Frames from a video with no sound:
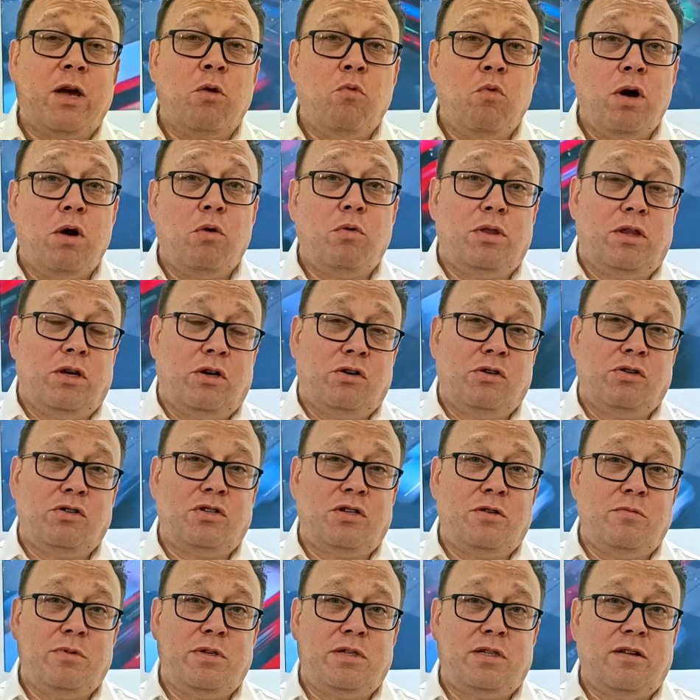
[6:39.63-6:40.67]
can work with the
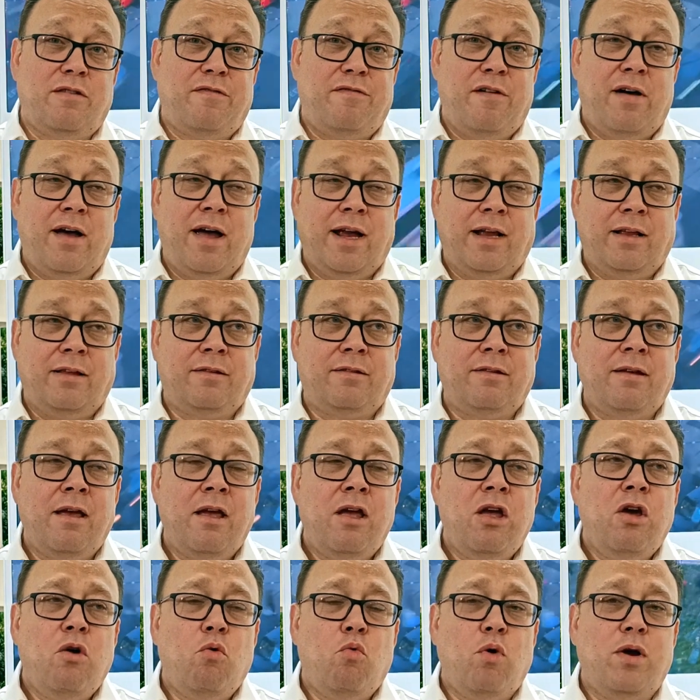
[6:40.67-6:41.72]
customers to find
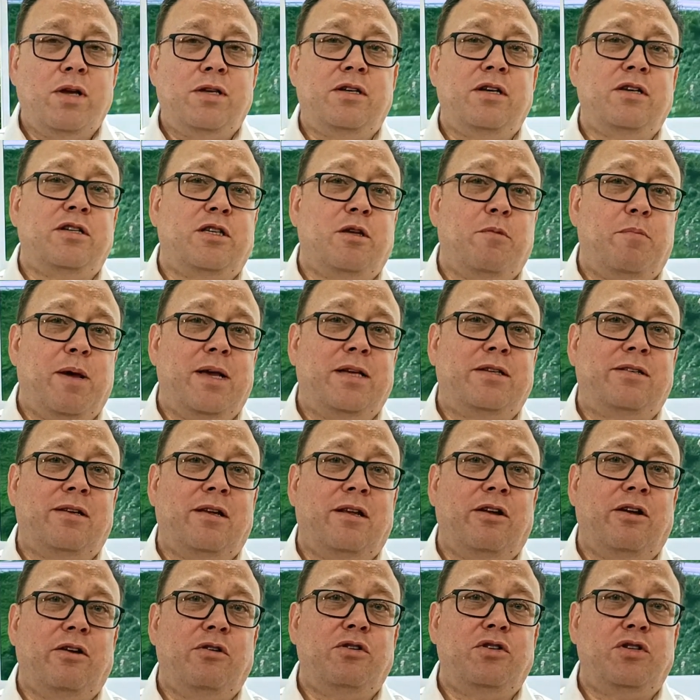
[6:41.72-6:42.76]
which is the best
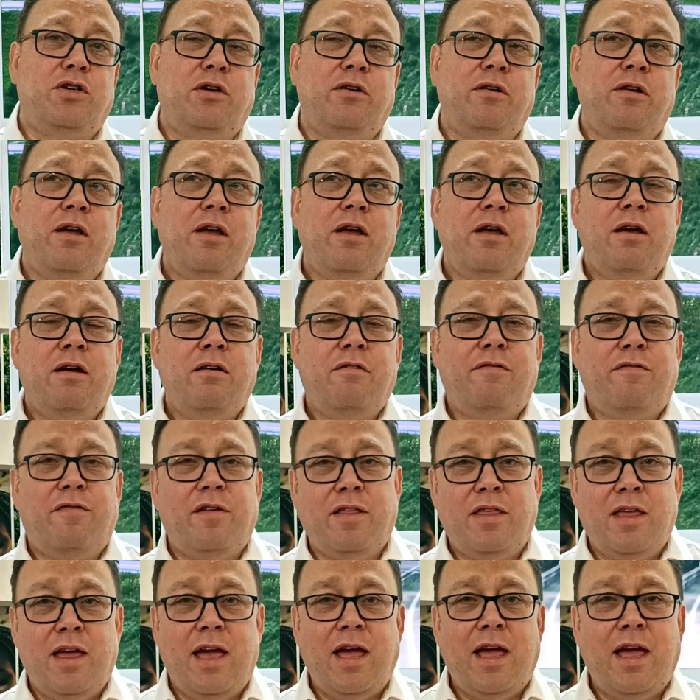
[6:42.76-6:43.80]
solution
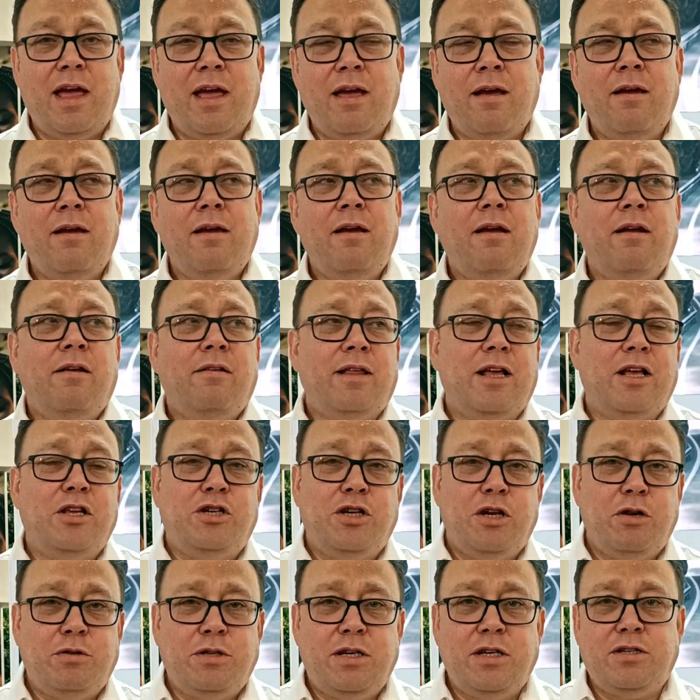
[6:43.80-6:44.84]
for their
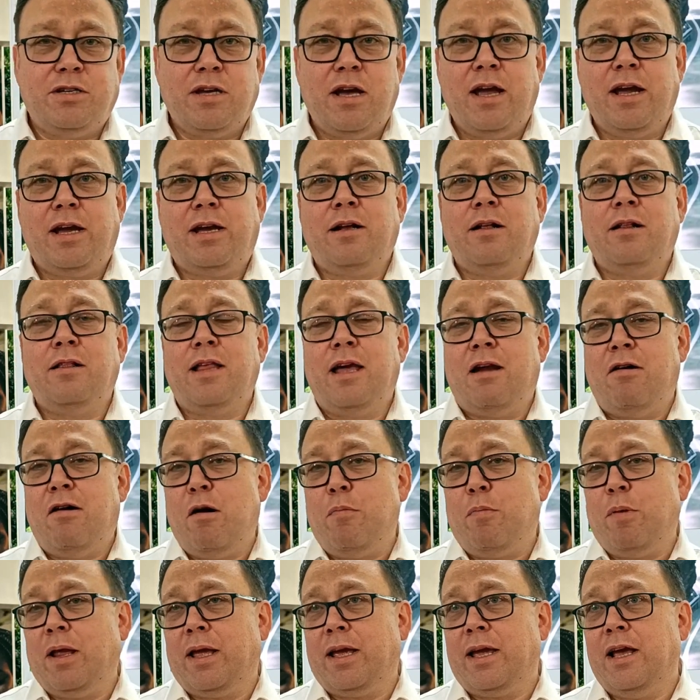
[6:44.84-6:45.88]
duty cycle, their
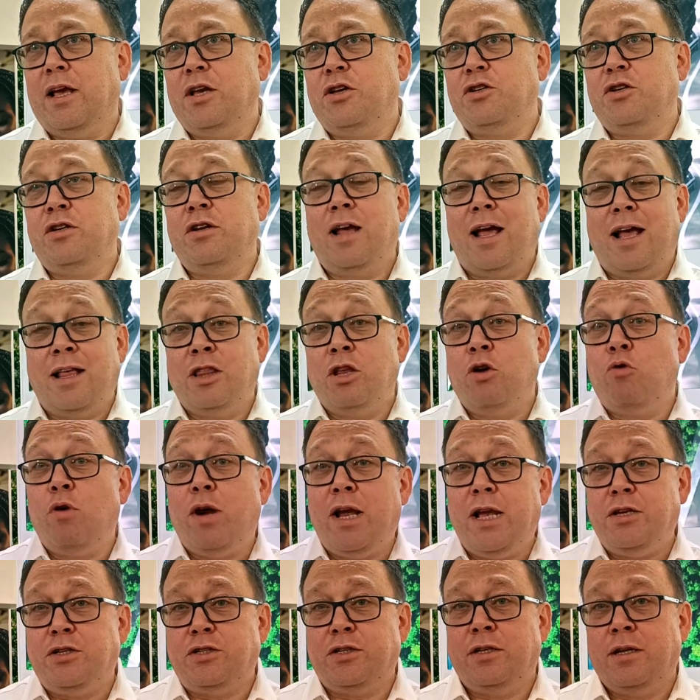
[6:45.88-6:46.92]
application, and the
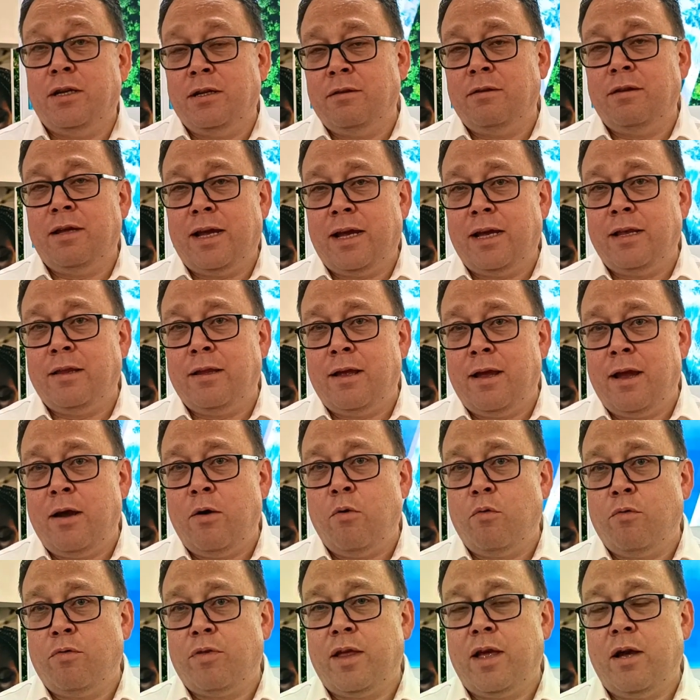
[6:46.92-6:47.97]
region in
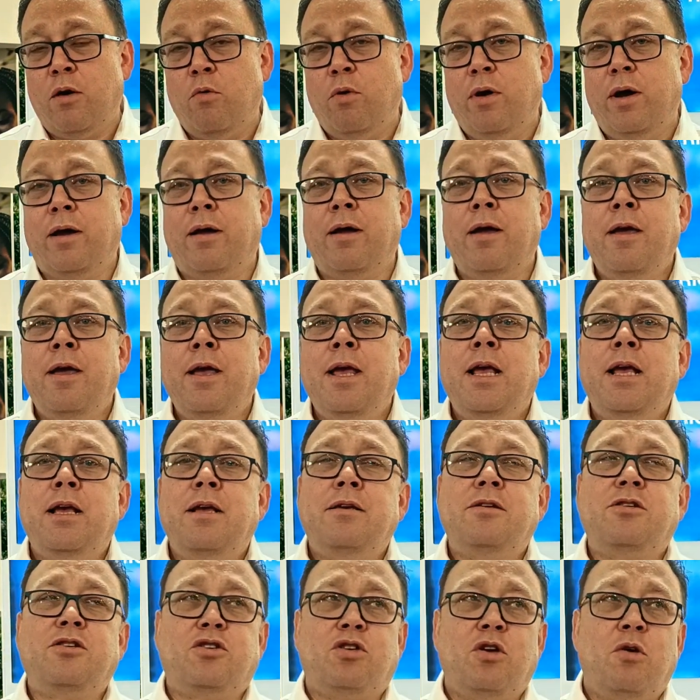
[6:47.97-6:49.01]
their work.
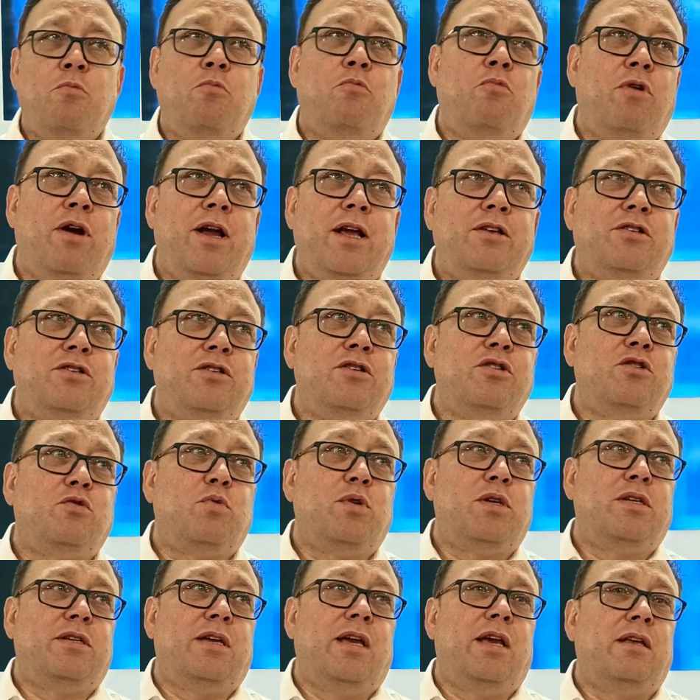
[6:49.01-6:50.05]
Some regions
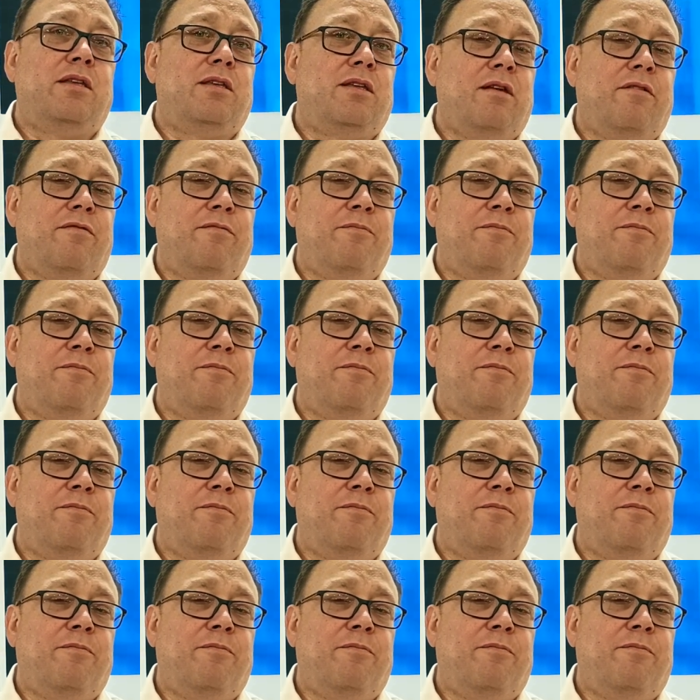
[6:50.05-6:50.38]
will see